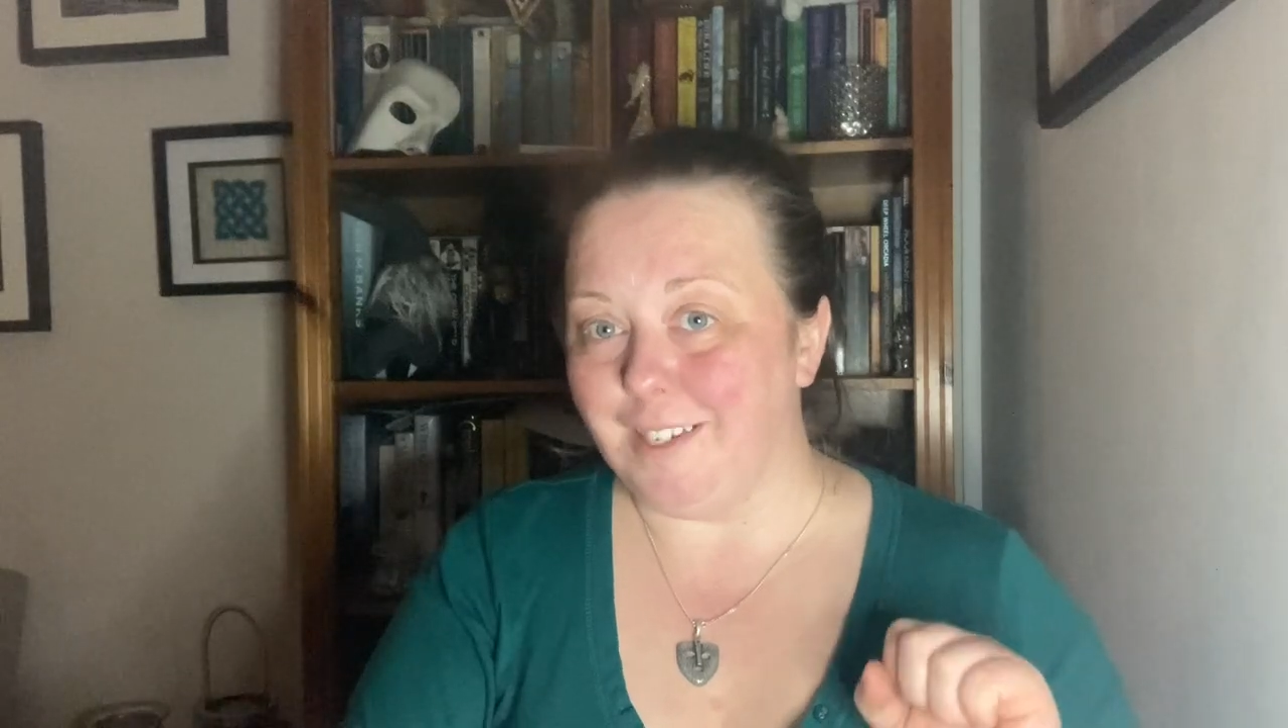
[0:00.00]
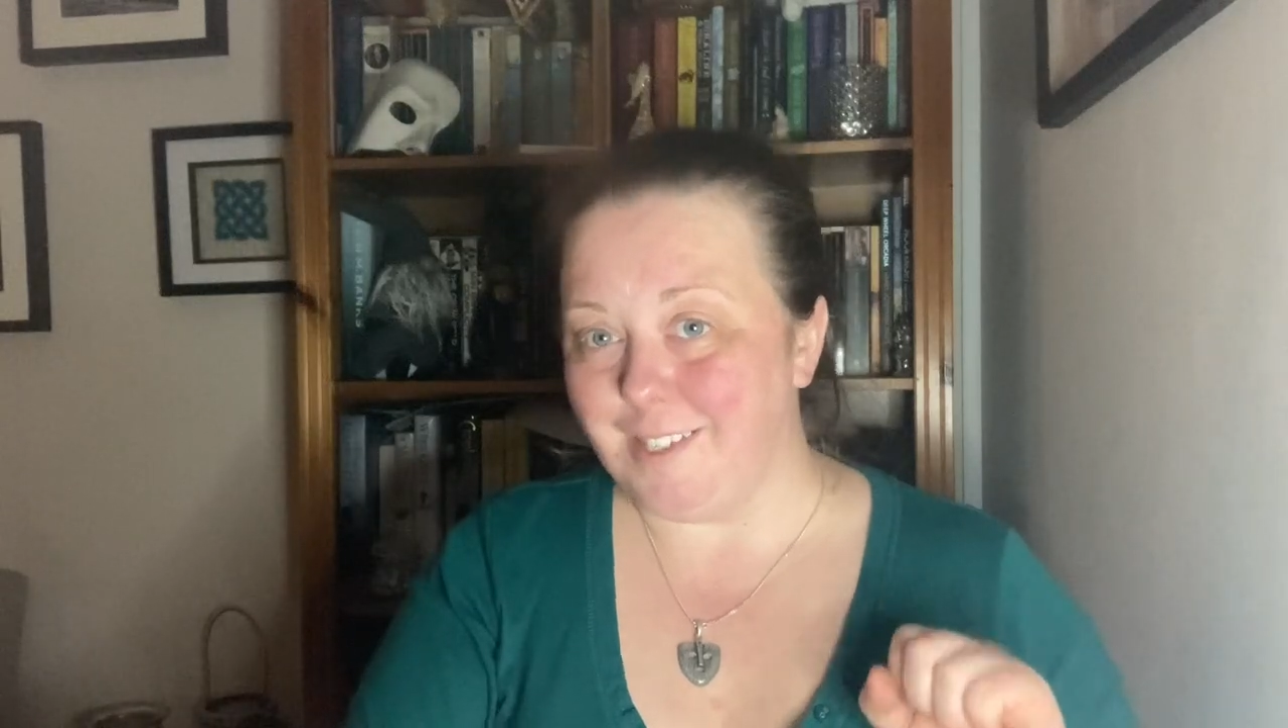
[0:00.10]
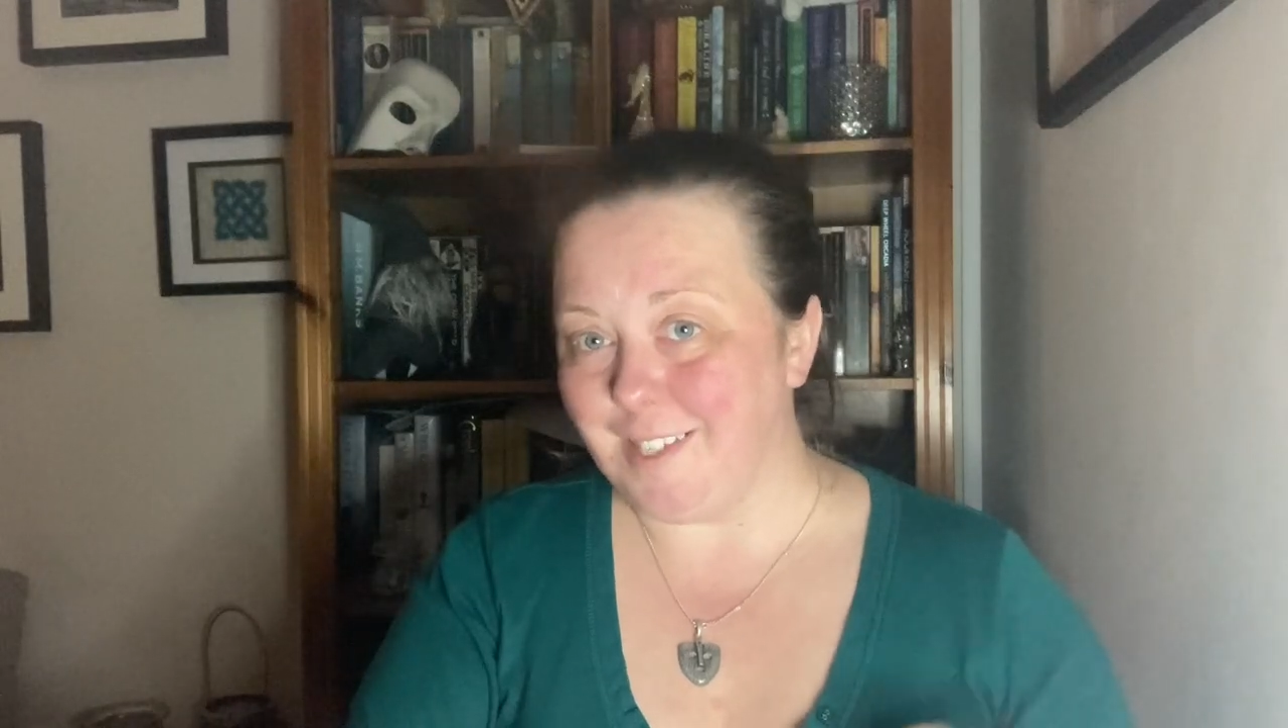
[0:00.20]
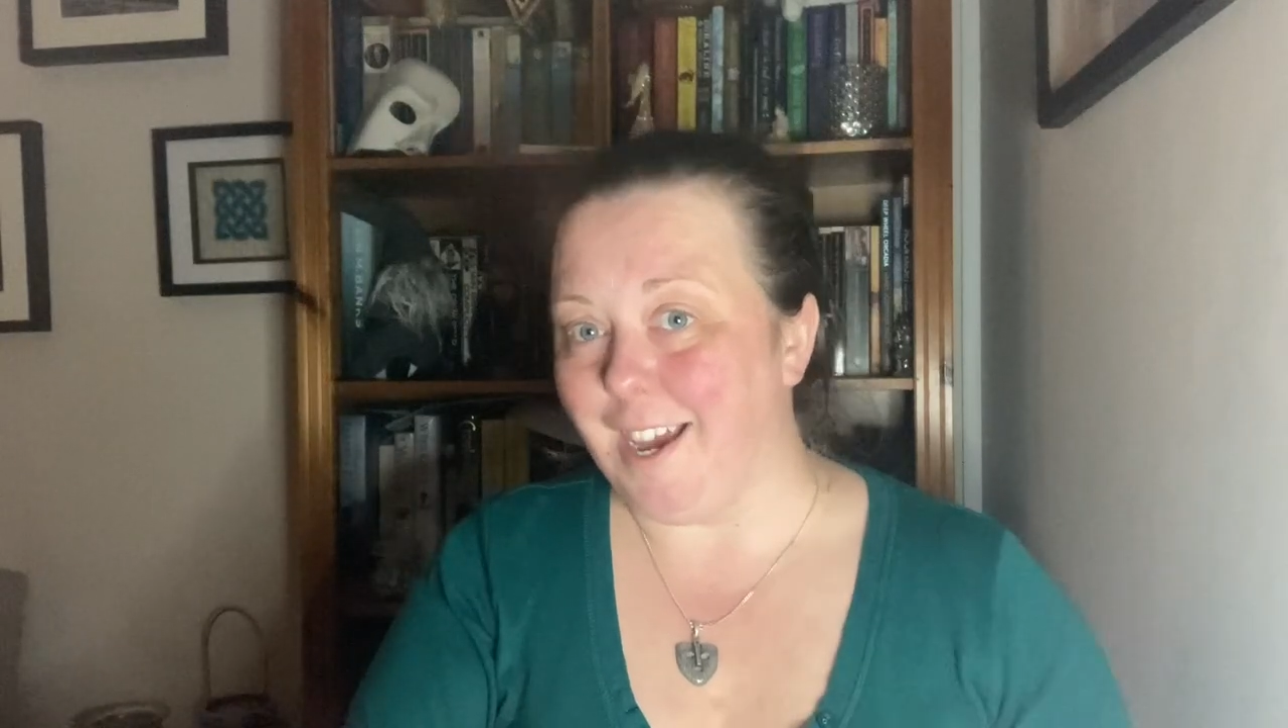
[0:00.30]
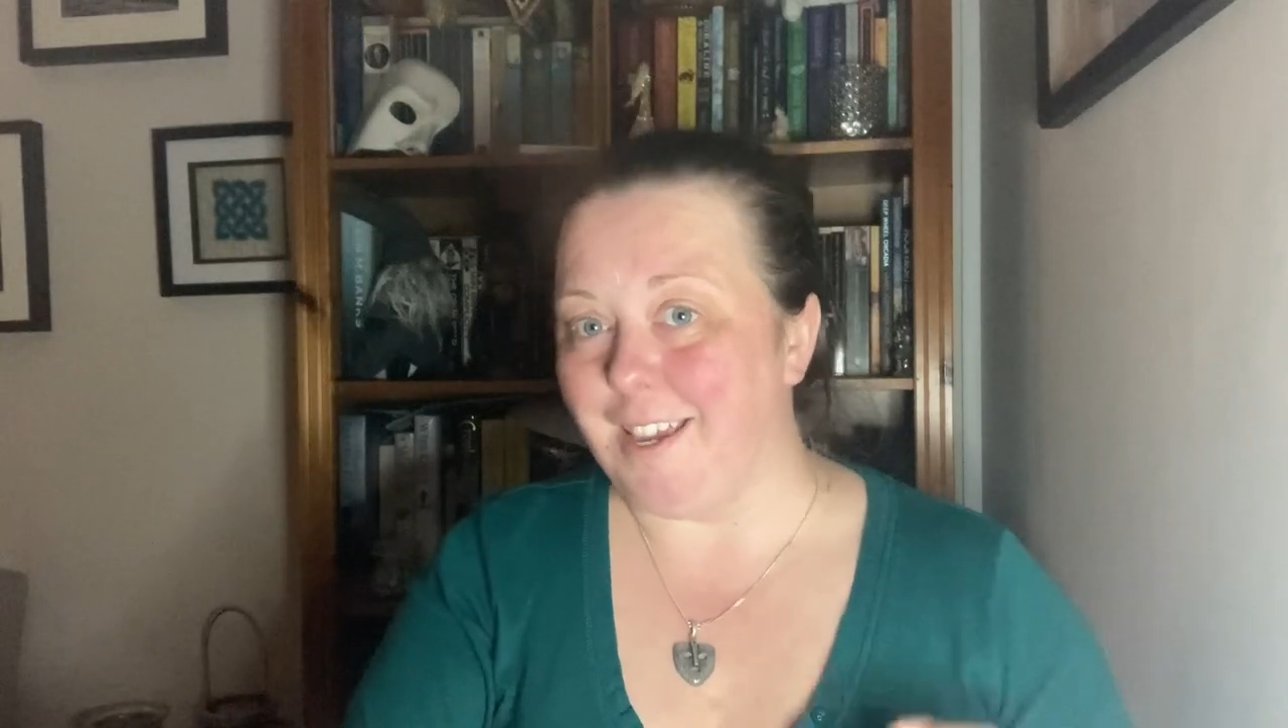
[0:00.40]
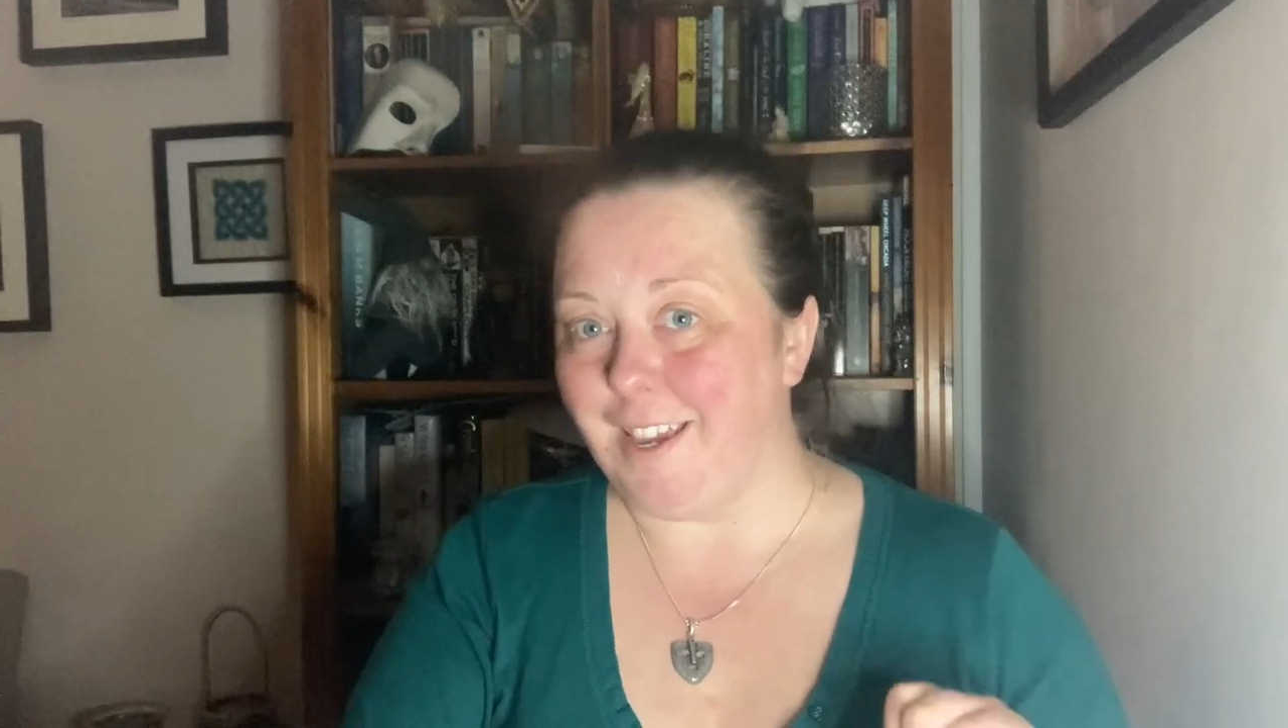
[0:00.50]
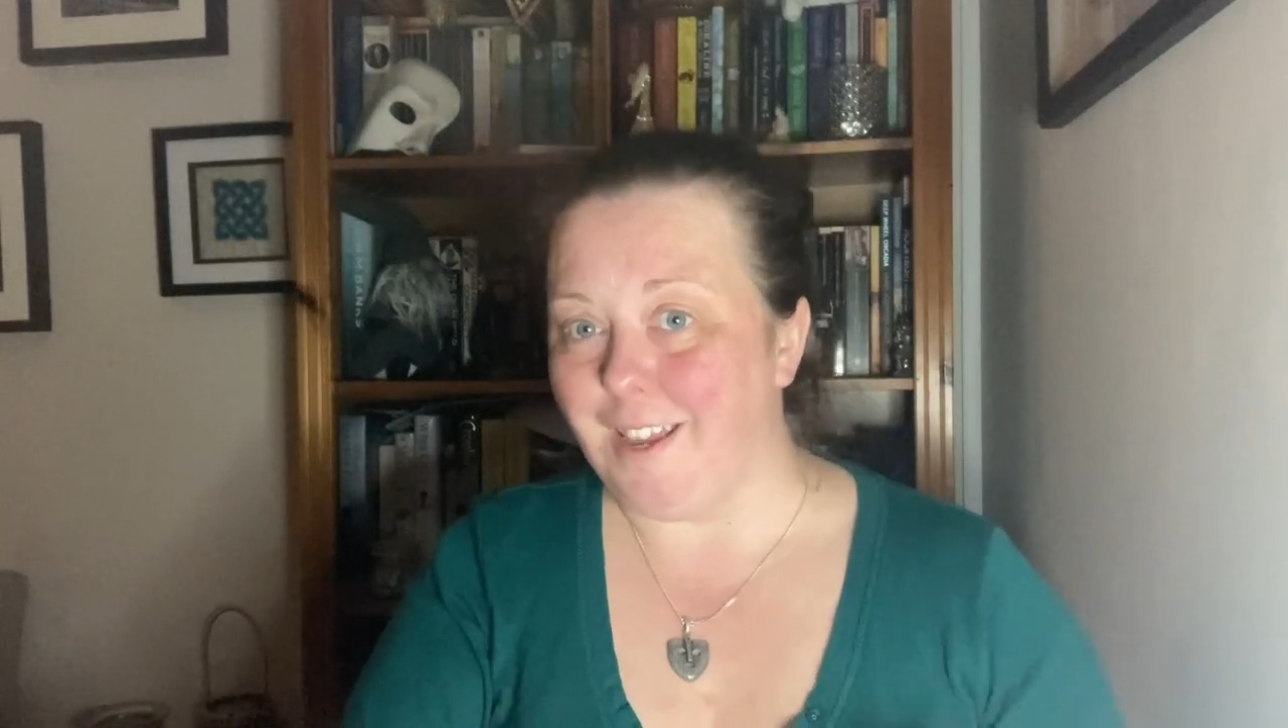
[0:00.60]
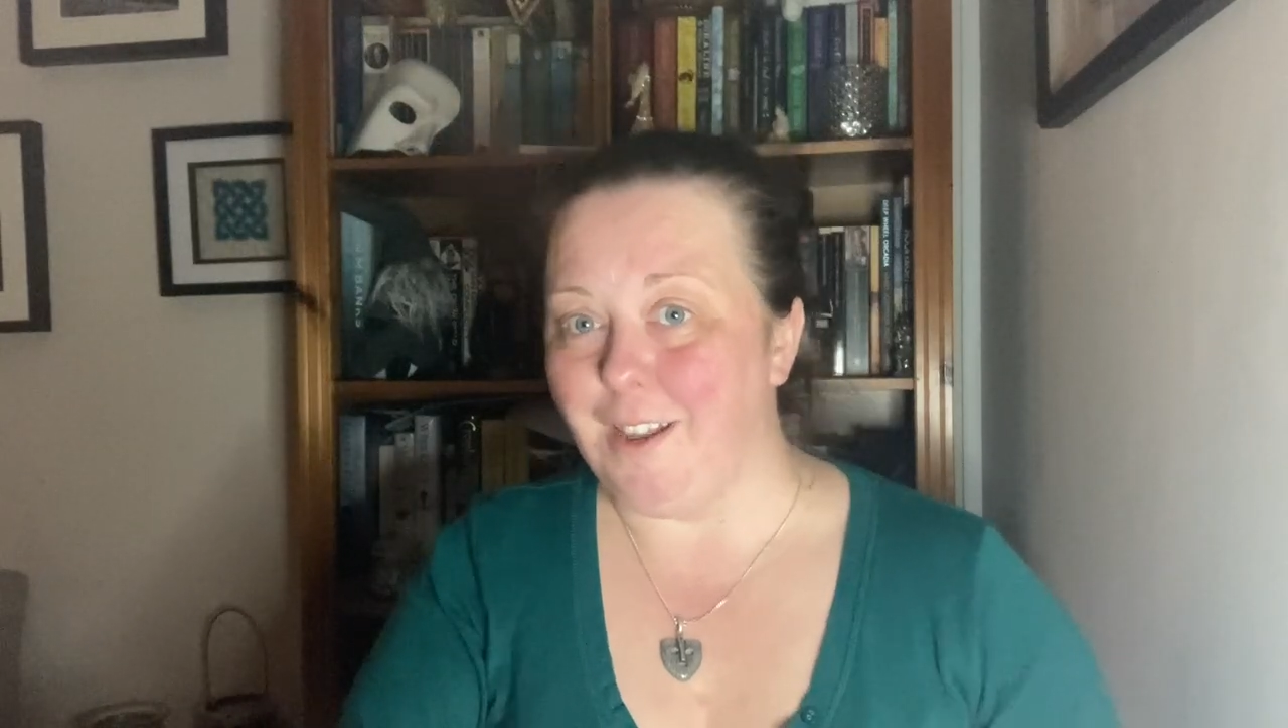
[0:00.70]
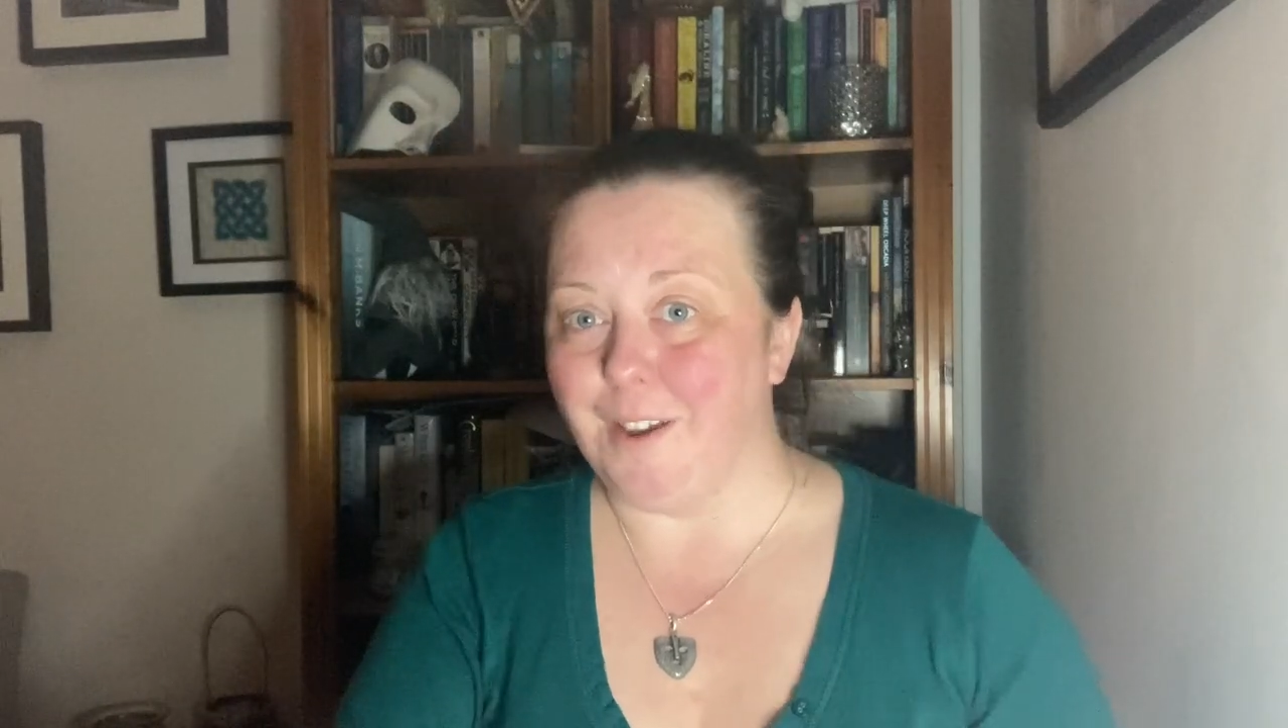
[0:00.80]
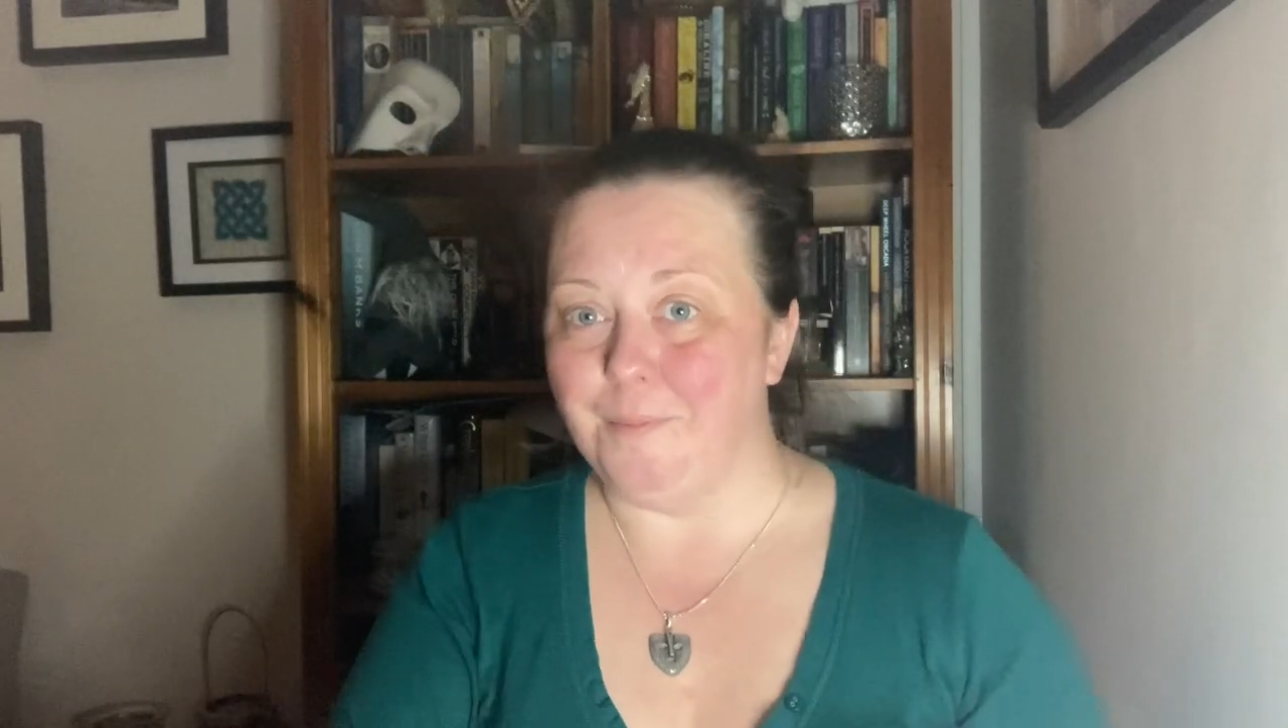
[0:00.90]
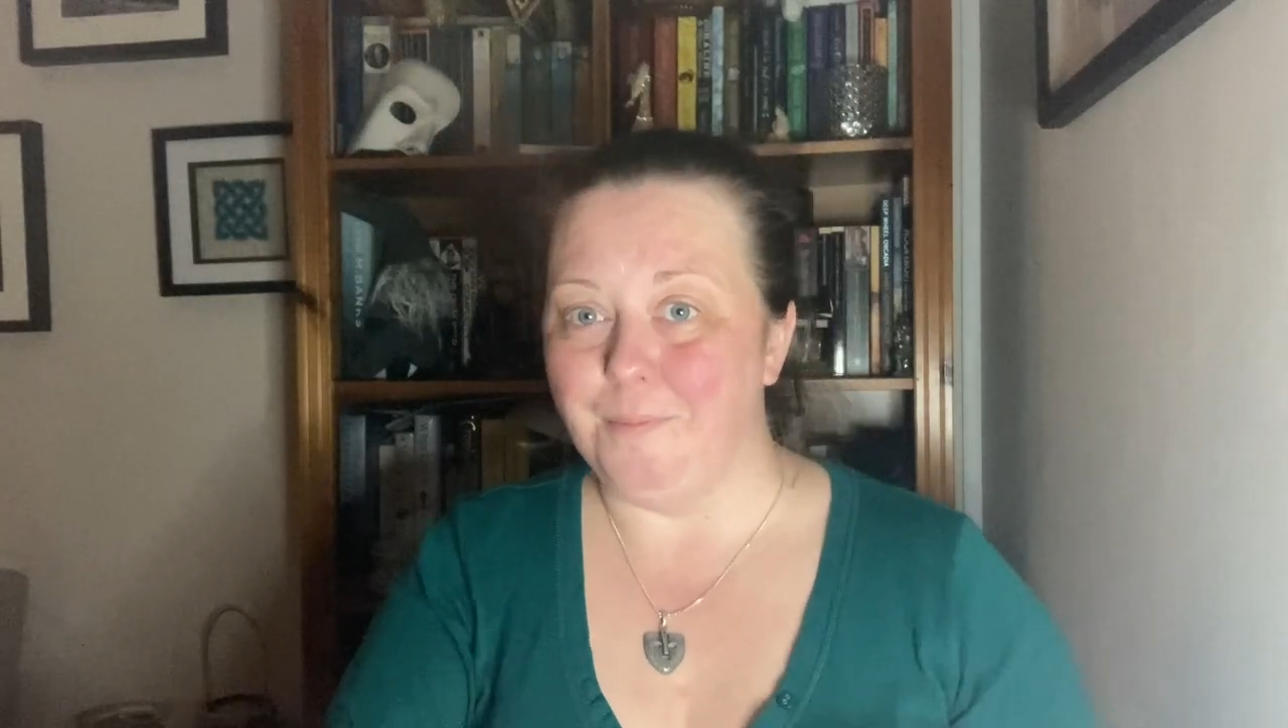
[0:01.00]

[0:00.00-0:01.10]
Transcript: sky area